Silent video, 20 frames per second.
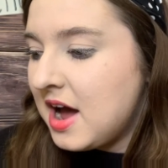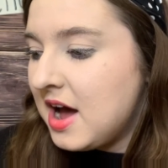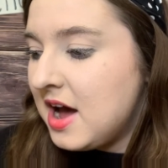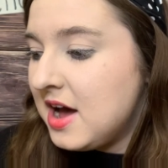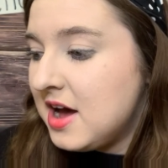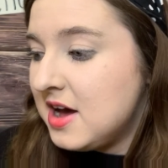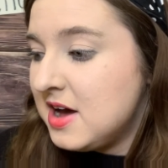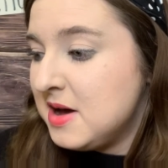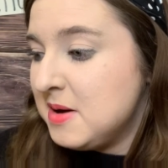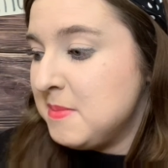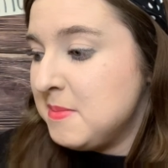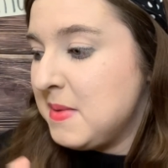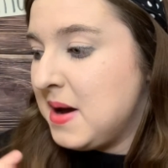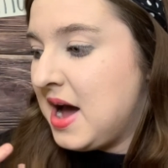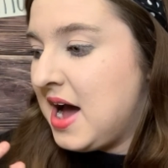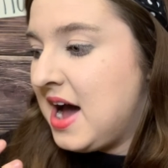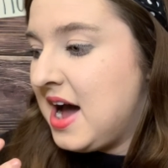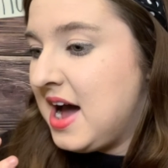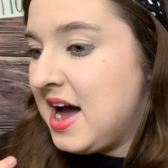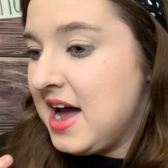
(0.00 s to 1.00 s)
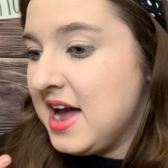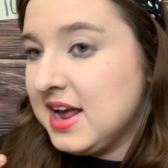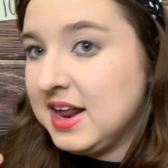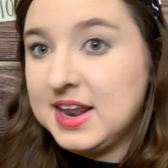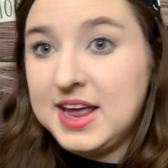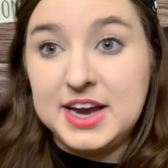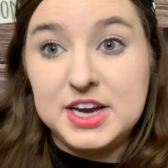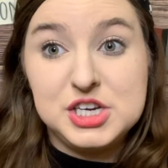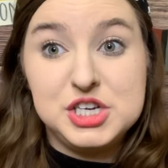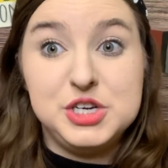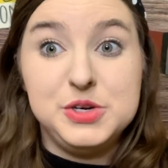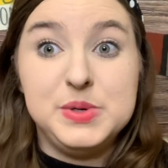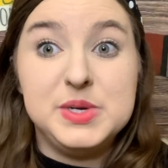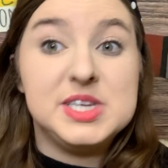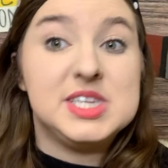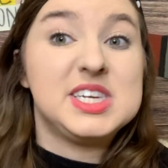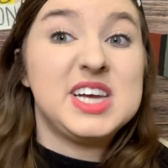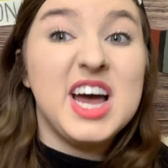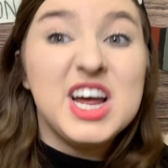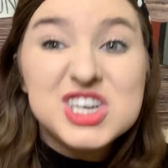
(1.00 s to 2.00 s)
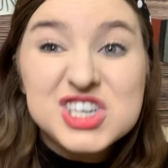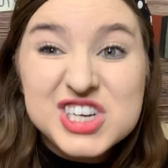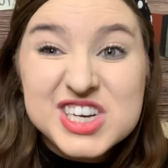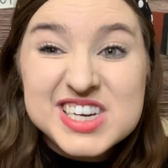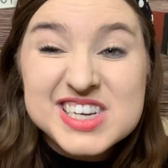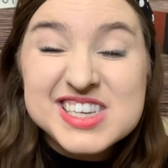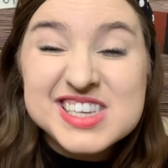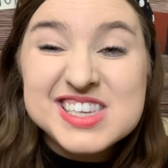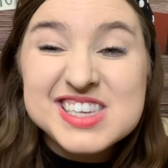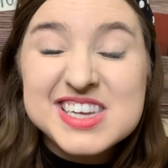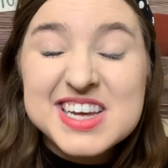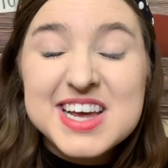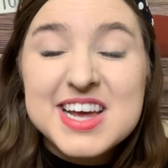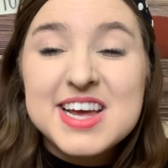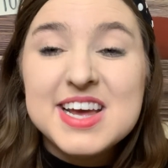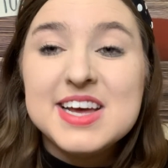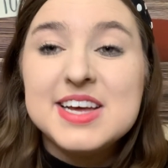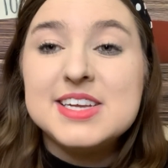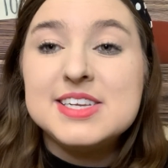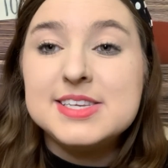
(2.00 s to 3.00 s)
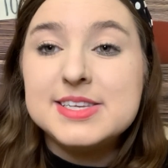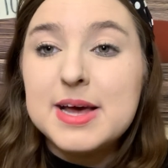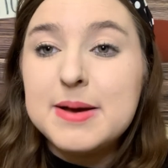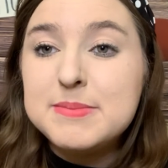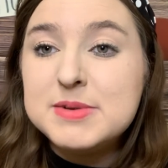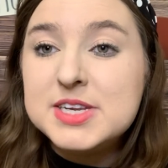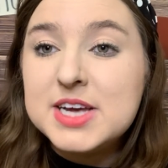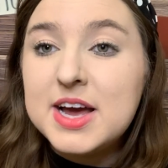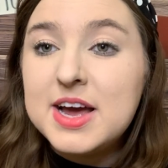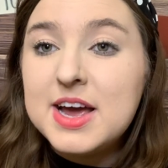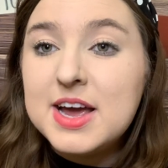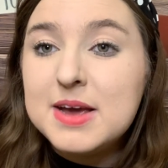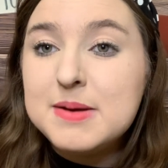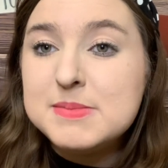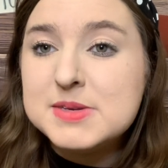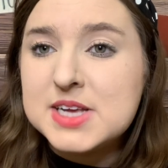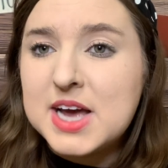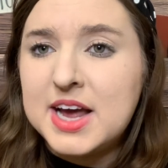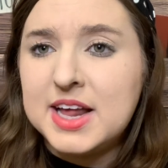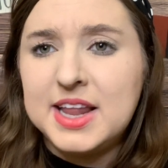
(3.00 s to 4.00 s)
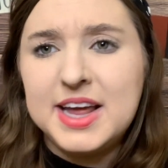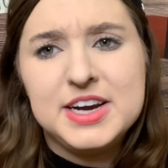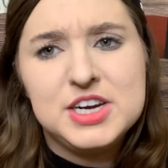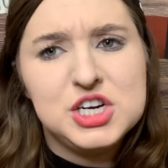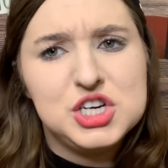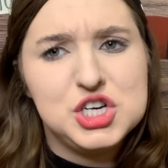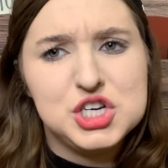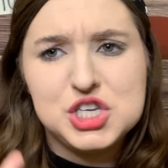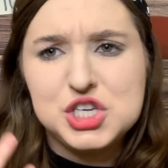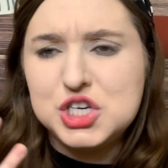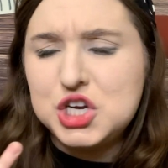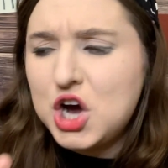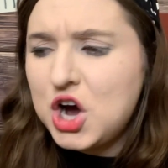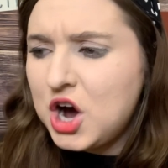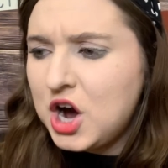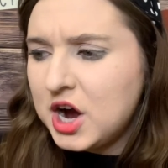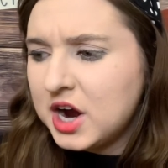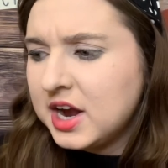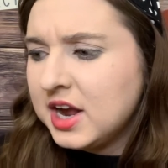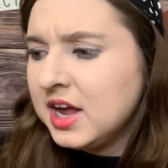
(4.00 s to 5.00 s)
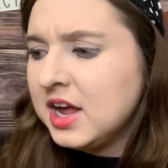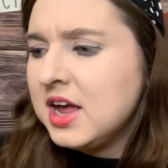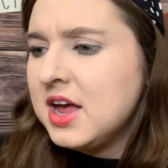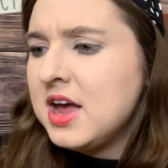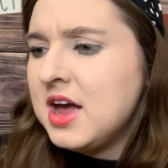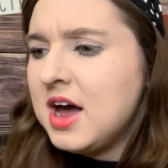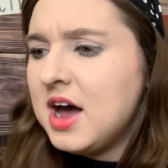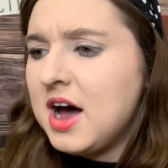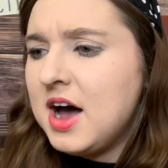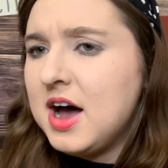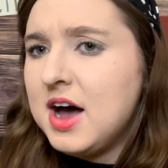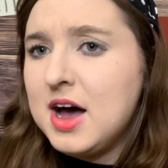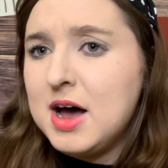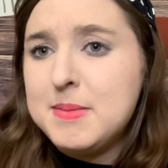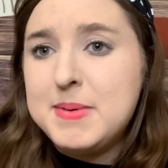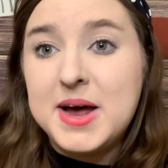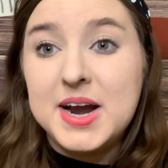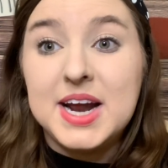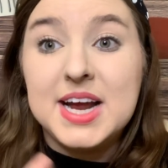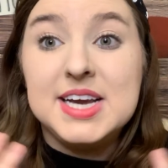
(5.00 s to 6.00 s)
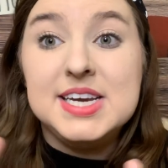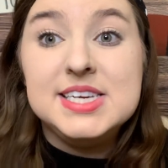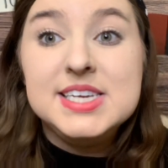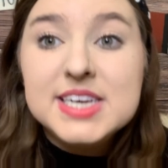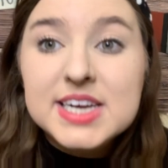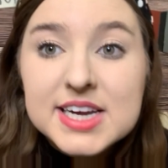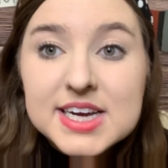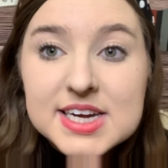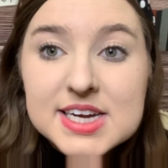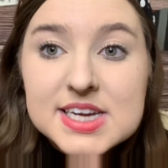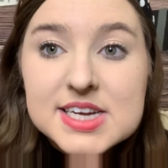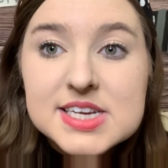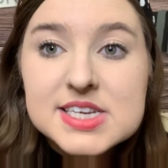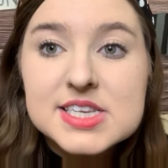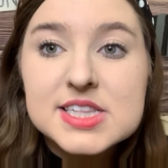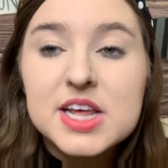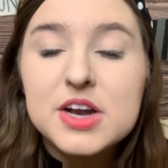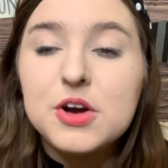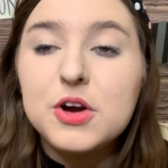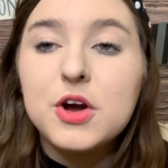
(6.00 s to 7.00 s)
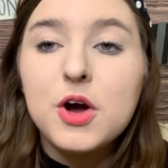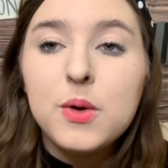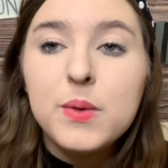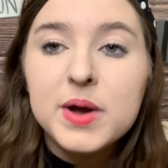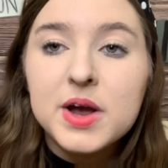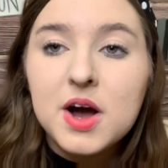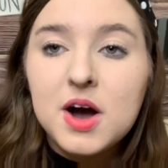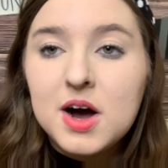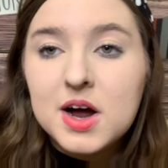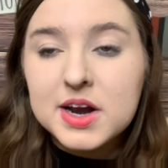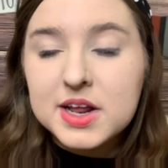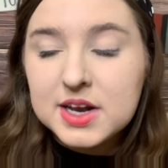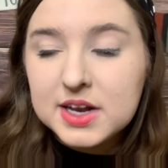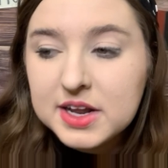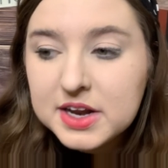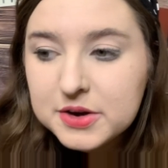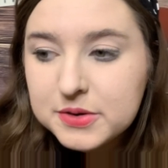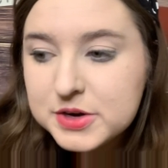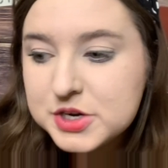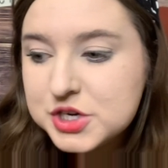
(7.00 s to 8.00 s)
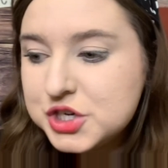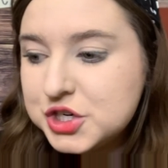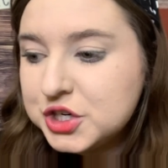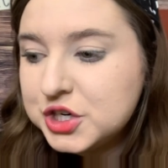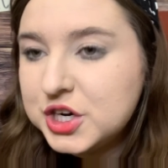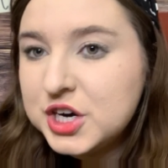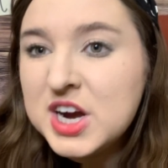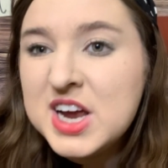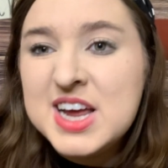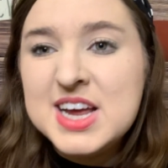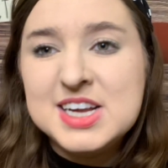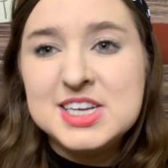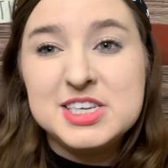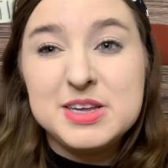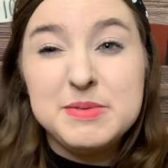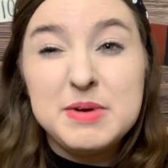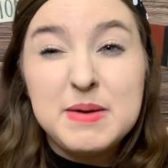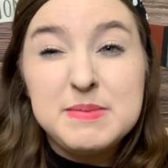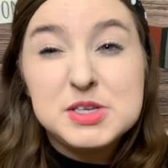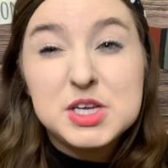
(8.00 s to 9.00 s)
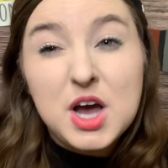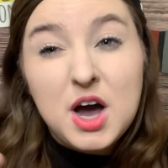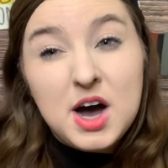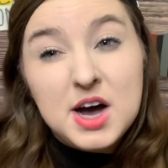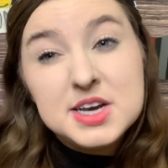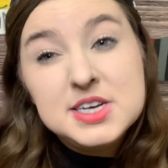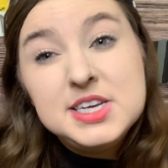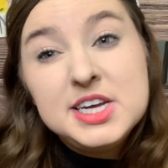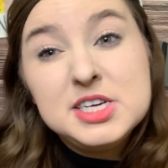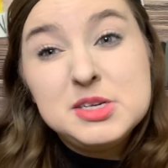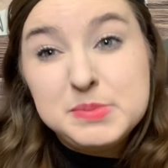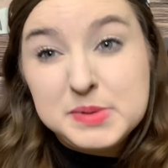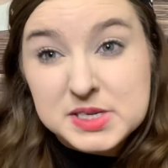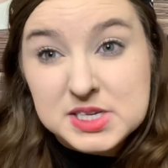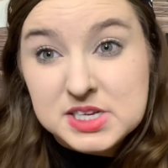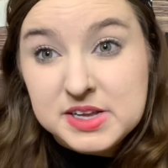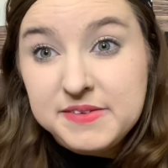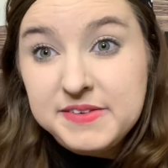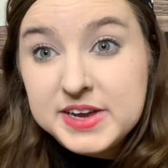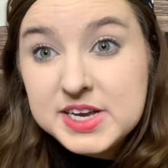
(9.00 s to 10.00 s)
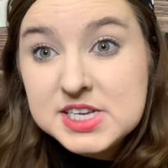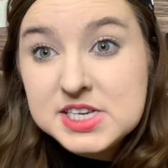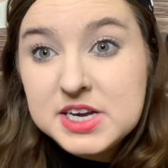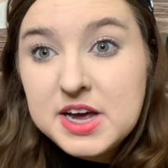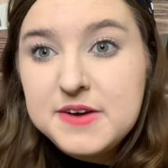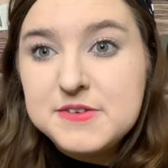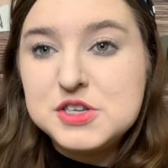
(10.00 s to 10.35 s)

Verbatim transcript: Um, I like to do discussions. Sometimes I like to just talk uh, about ideas that are going on in literature, sometimes content specific stuff.